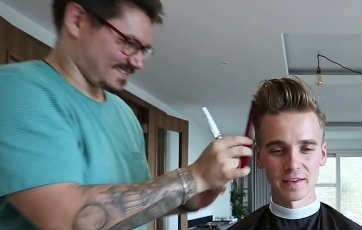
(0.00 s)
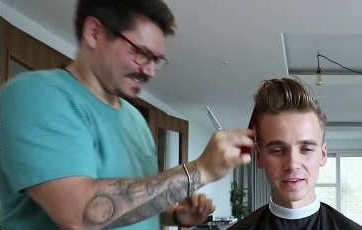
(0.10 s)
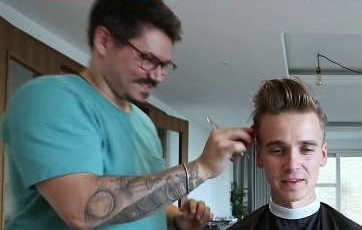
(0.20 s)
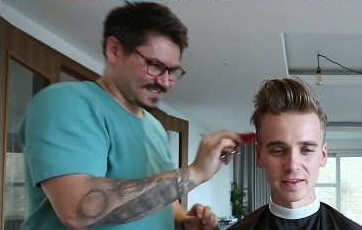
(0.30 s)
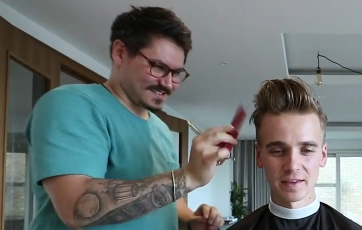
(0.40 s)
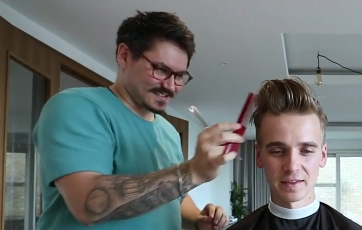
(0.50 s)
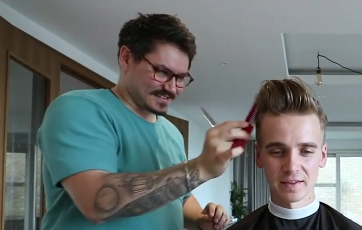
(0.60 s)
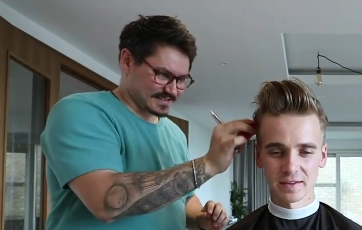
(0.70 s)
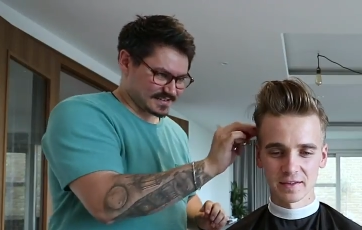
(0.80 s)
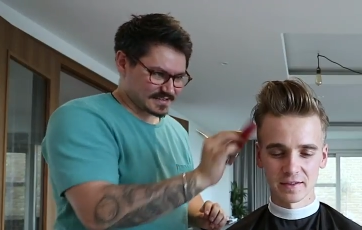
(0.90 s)

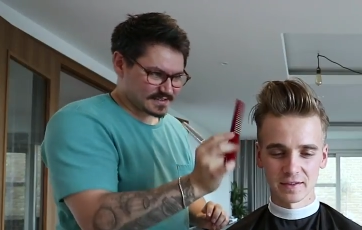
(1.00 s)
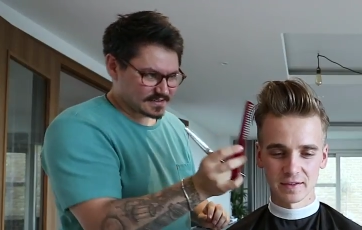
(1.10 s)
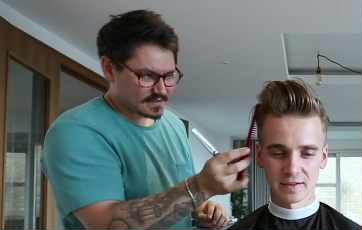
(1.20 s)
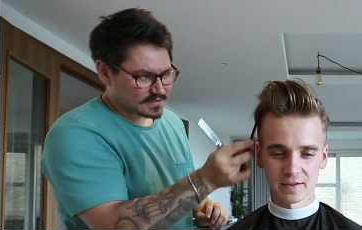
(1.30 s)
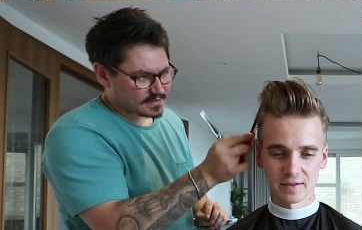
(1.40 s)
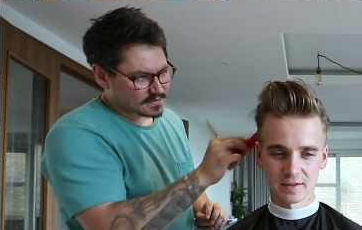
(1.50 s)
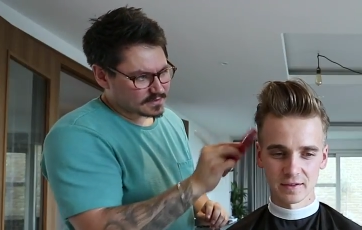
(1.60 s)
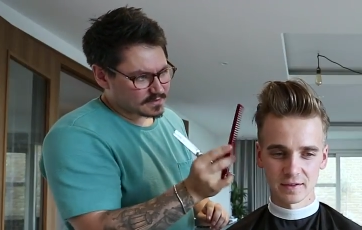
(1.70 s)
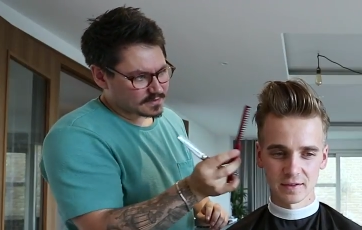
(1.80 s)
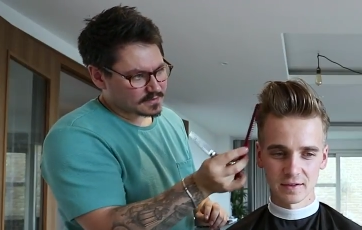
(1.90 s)

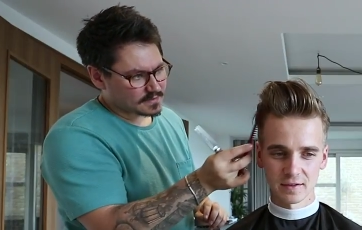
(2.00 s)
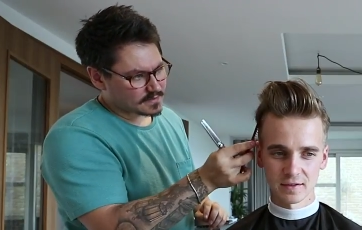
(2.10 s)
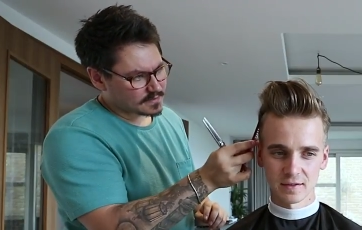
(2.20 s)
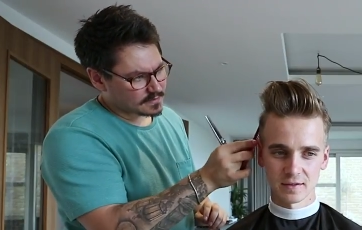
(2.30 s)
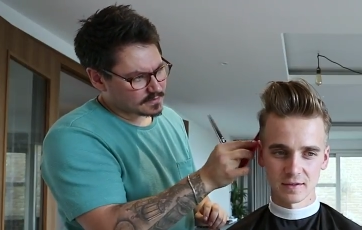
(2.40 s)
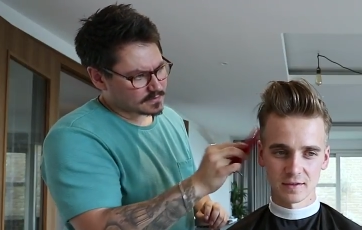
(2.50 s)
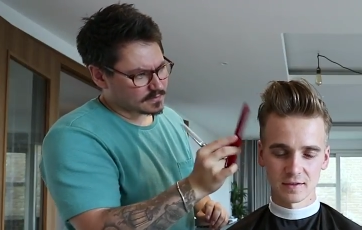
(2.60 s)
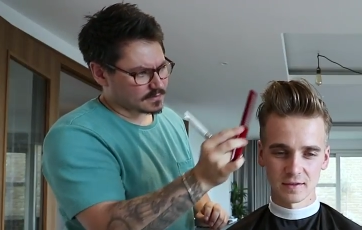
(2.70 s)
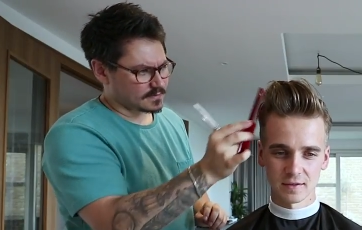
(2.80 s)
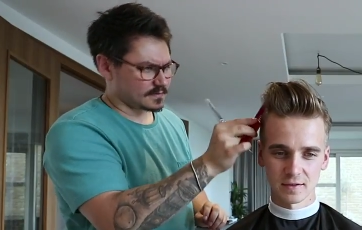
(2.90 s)

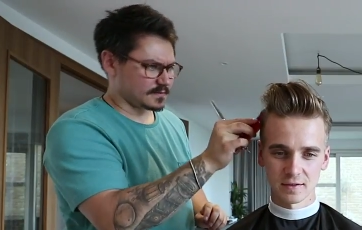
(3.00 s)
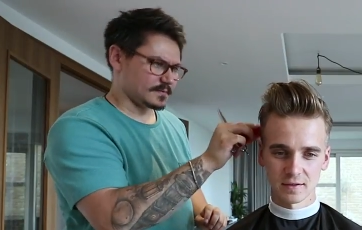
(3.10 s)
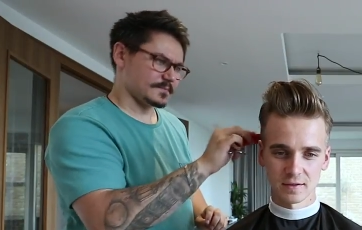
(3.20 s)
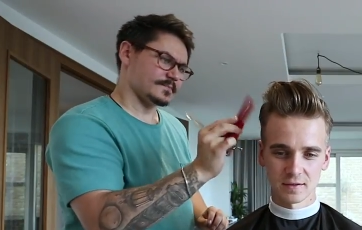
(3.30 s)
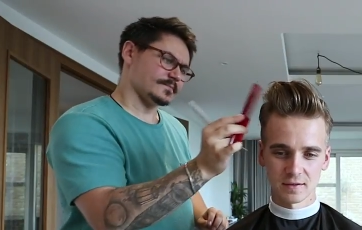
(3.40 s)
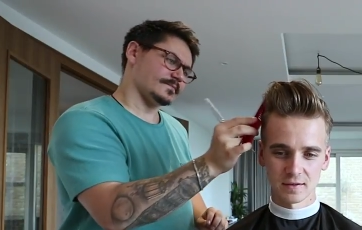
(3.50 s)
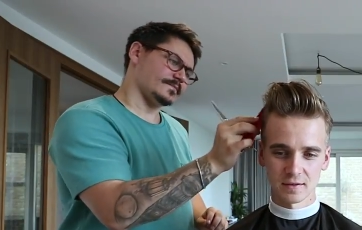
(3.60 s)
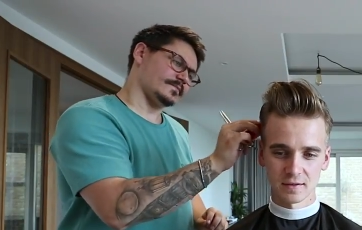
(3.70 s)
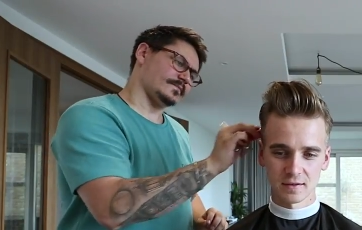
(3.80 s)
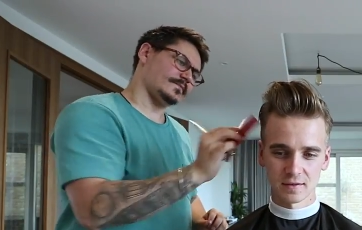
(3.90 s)

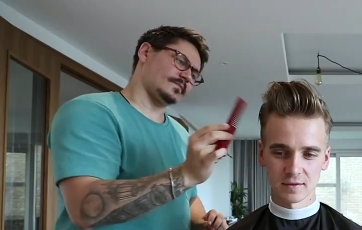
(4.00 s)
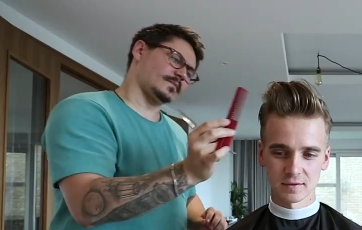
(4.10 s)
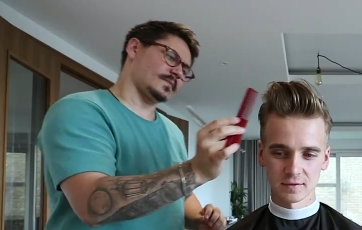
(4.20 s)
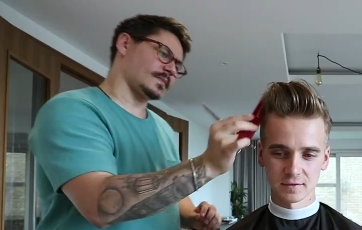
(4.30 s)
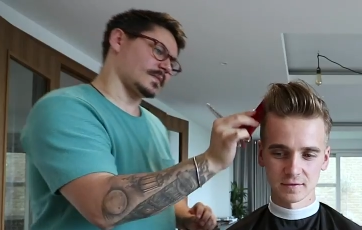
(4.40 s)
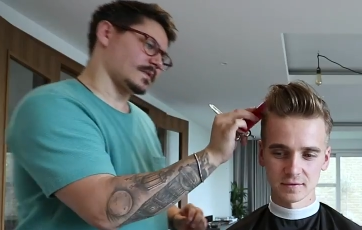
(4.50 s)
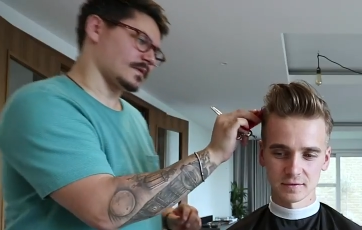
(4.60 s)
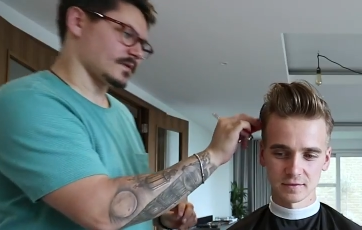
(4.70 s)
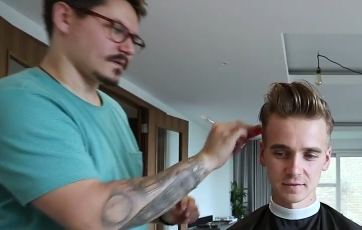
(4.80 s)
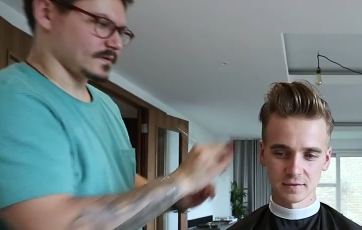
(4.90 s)

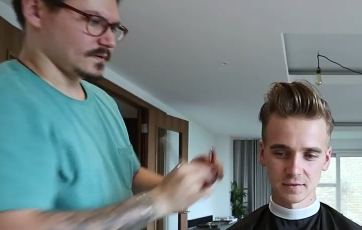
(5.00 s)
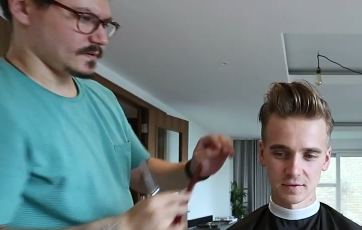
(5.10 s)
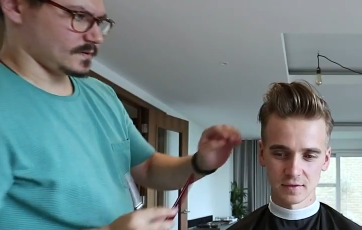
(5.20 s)
Nothing is said.